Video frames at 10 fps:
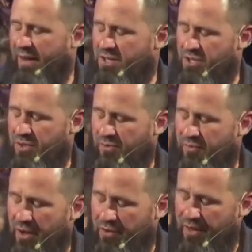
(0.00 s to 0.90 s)
I invite
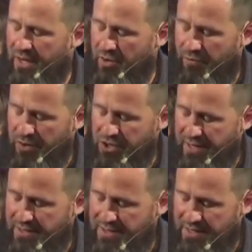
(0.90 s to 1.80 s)
you. Father, thank you
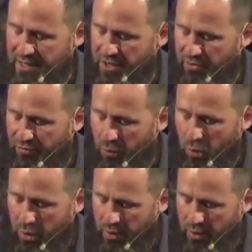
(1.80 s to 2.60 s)
for Jesus. Thank you